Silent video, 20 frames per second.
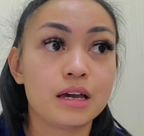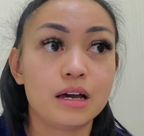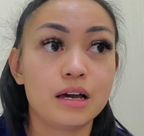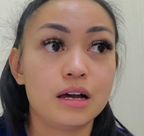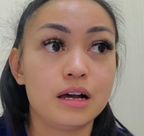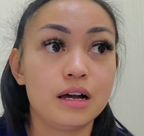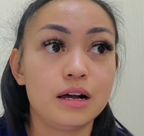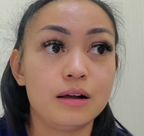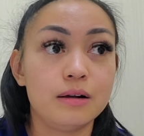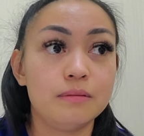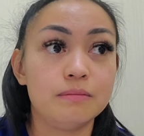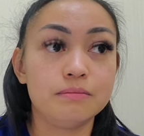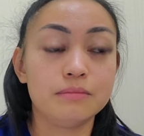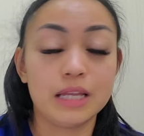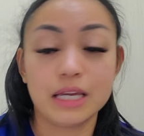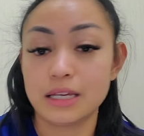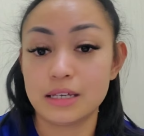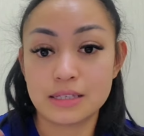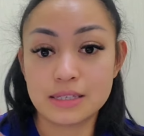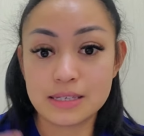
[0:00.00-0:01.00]

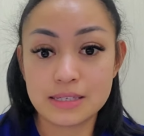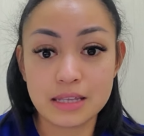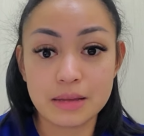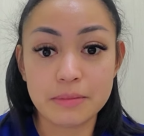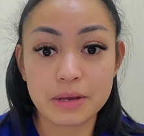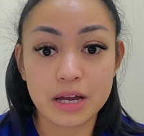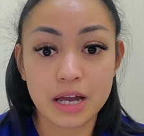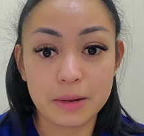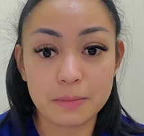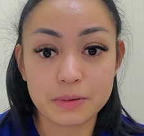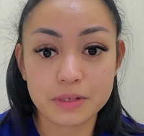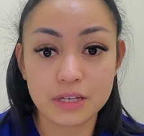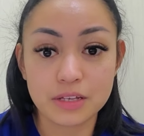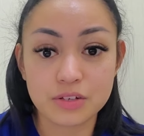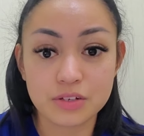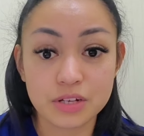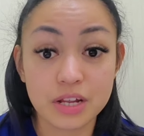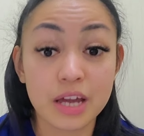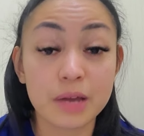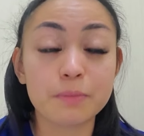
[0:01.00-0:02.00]
like systemic
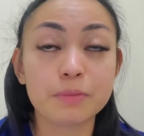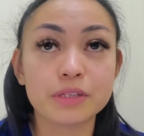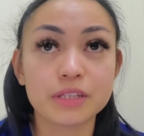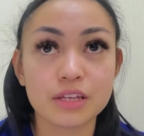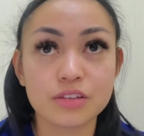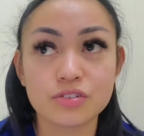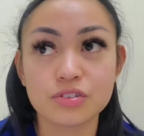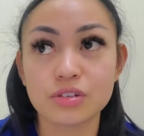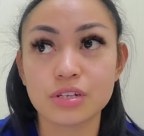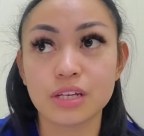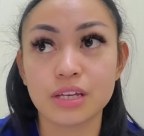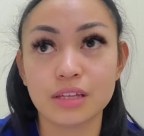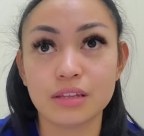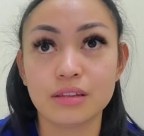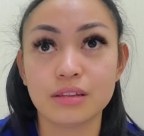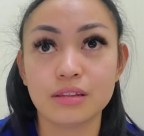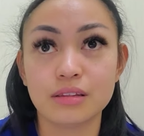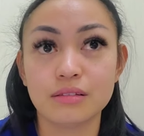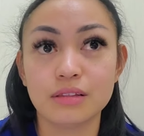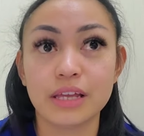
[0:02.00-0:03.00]
hypertension
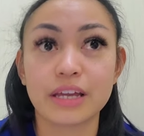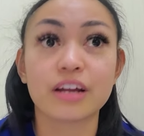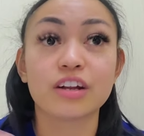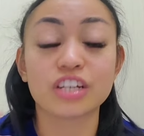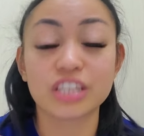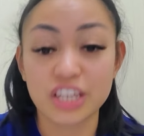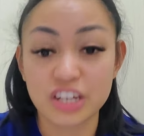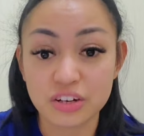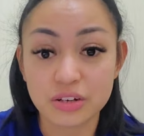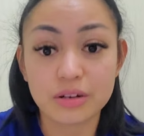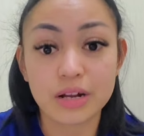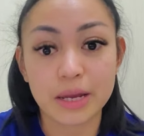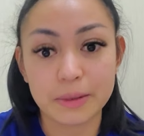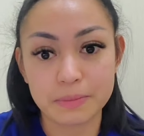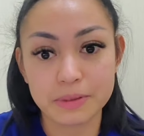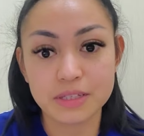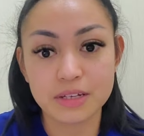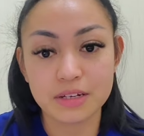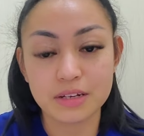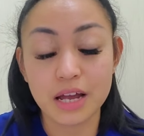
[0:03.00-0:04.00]
in like arterial
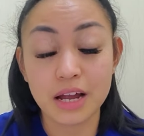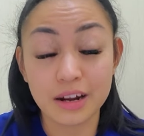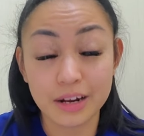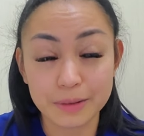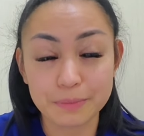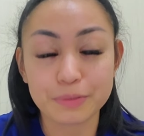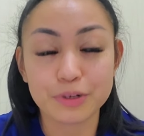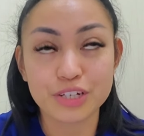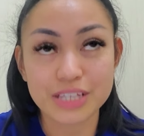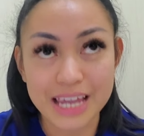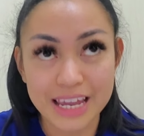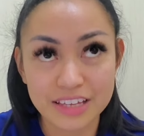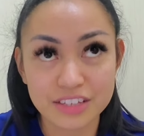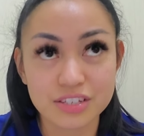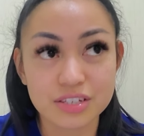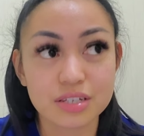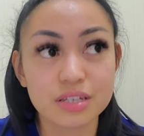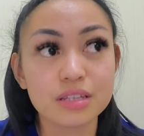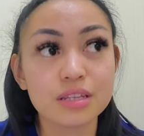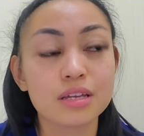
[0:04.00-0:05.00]

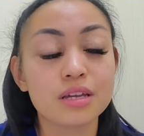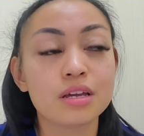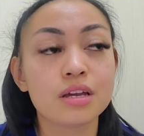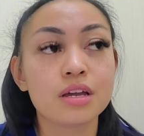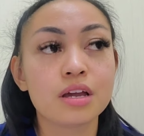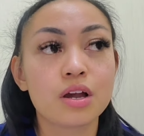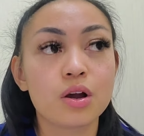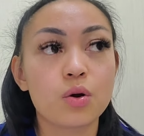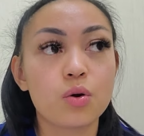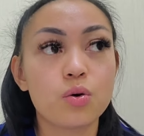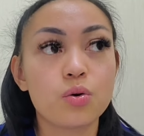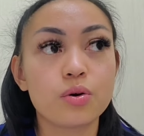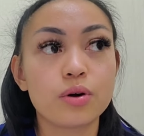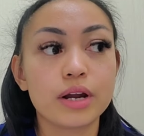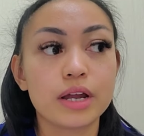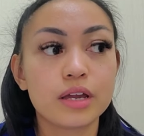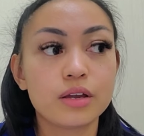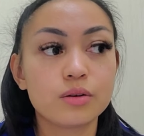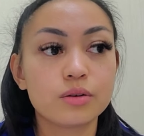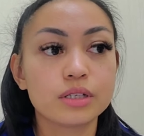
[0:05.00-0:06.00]
hypertension
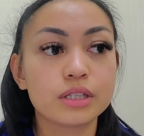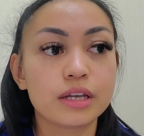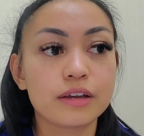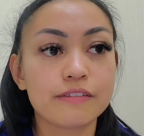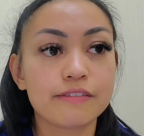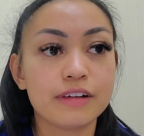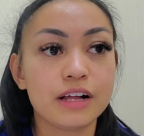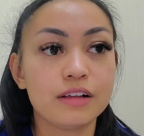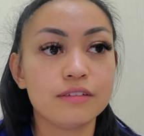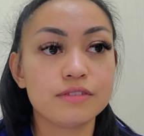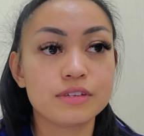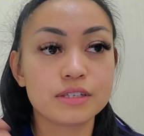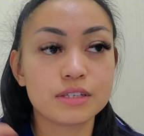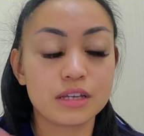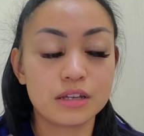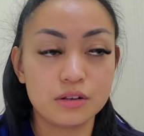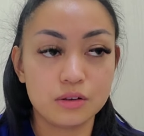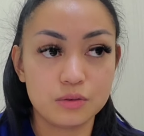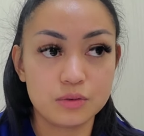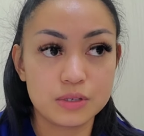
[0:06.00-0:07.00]
or aortic valve
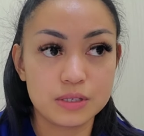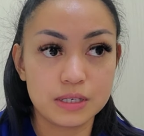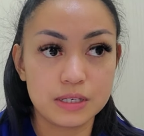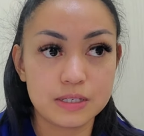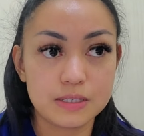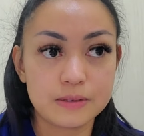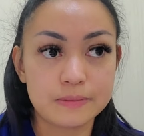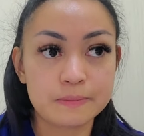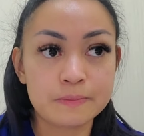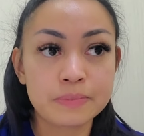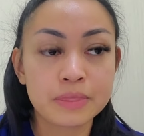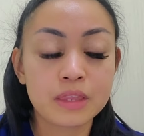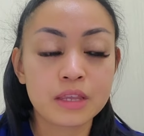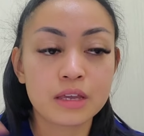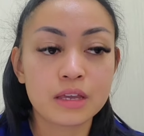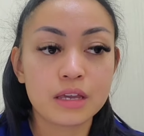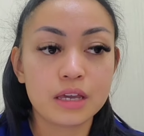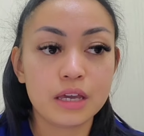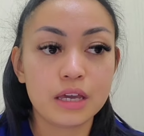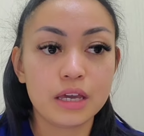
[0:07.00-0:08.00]
stenosis.
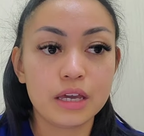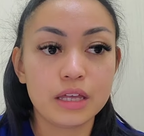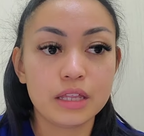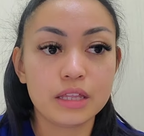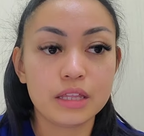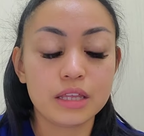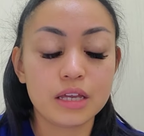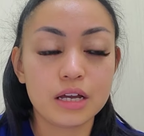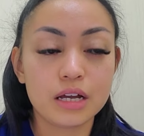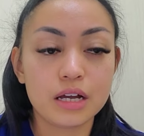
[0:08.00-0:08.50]
In